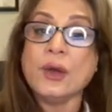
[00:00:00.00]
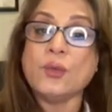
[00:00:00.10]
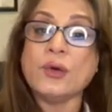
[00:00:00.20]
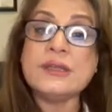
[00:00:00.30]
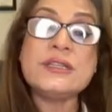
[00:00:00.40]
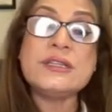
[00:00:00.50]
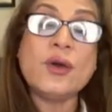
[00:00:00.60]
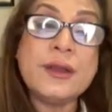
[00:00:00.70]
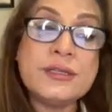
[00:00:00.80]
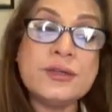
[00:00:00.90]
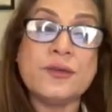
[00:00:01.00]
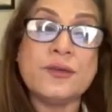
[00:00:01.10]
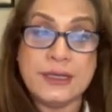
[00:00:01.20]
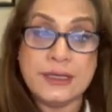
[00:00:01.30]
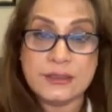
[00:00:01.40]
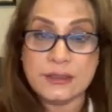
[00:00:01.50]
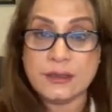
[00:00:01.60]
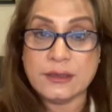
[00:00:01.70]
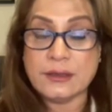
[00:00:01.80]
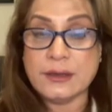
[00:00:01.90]
What is the origin of these
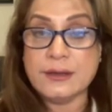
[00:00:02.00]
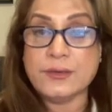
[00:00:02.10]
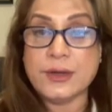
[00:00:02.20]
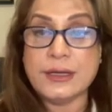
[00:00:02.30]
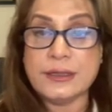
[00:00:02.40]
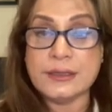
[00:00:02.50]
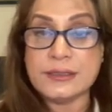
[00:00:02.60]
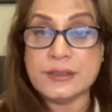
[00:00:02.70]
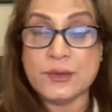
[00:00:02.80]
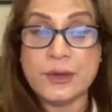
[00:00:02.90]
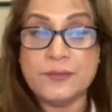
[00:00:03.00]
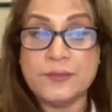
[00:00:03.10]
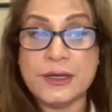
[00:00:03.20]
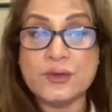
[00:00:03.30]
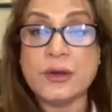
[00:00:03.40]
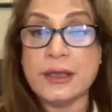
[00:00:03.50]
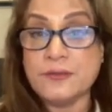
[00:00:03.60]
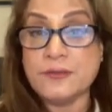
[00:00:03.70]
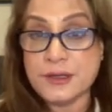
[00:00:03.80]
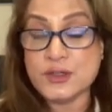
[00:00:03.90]
ingredients? If we are talking
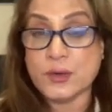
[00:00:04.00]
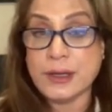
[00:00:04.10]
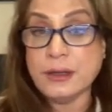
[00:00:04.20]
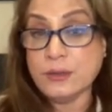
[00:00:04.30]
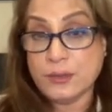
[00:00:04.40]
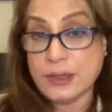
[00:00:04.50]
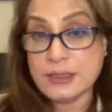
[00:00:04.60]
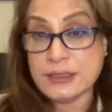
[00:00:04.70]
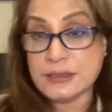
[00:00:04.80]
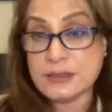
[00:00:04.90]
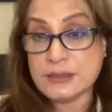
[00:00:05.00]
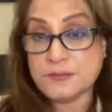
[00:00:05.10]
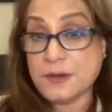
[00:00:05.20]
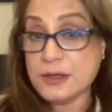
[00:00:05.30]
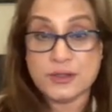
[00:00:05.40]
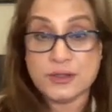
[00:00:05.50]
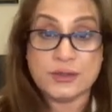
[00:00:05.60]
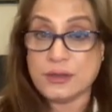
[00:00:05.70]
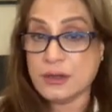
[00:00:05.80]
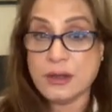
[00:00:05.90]
fish oil, where is this fish?
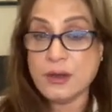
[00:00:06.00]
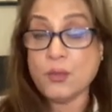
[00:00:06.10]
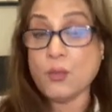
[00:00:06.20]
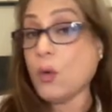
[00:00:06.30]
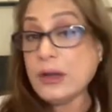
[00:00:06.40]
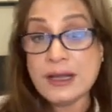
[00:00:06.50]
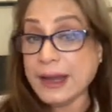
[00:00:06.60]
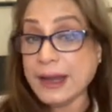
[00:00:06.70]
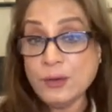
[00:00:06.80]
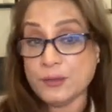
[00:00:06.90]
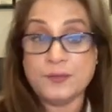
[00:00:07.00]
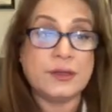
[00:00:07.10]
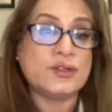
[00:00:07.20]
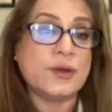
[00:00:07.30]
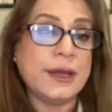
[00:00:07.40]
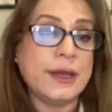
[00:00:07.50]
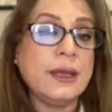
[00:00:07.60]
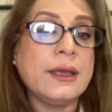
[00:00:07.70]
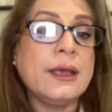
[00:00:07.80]
What kind of fish, right?